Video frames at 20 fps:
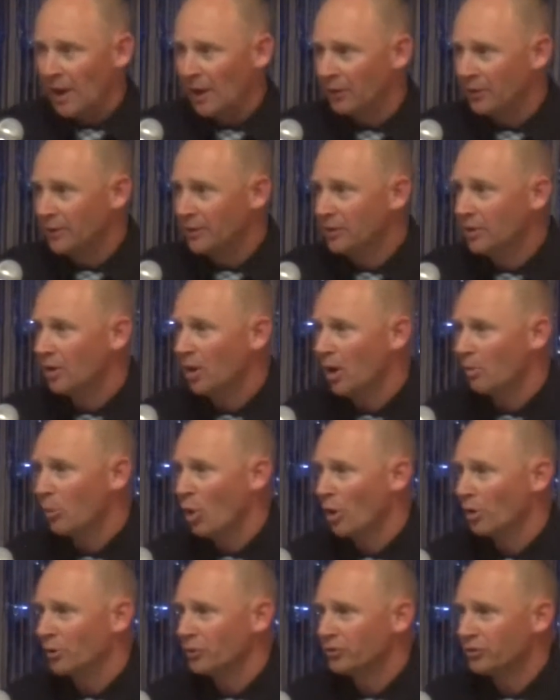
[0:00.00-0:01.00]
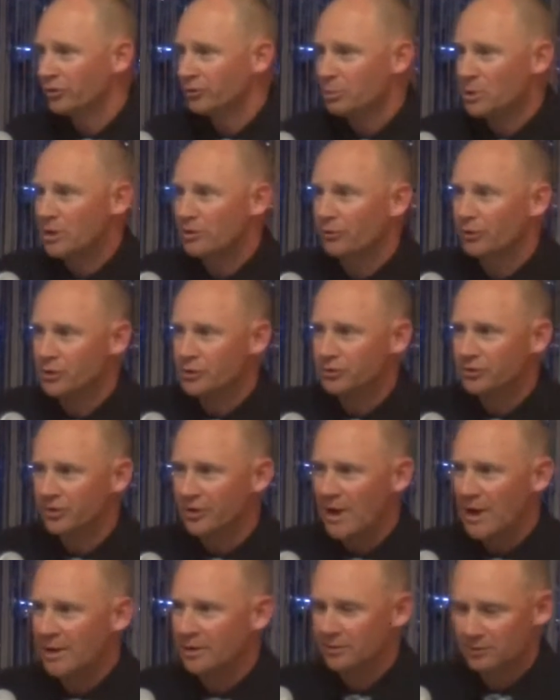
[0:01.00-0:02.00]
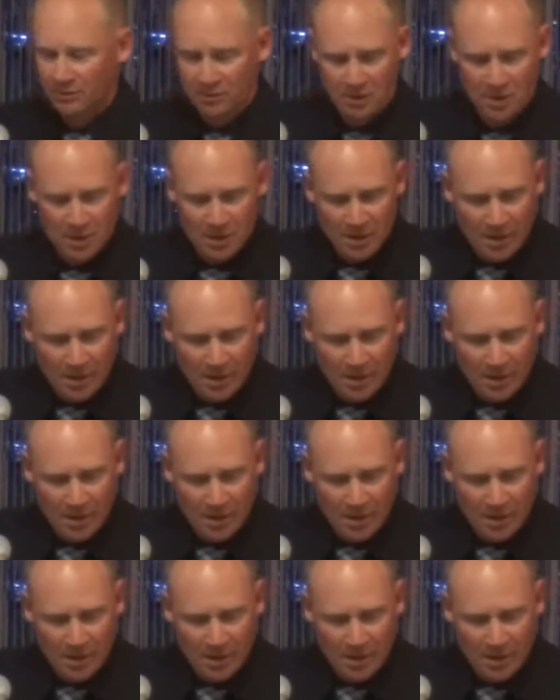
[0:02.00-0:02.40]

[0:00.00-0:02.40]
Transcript: Allie, I'm honored to speak for you tonight.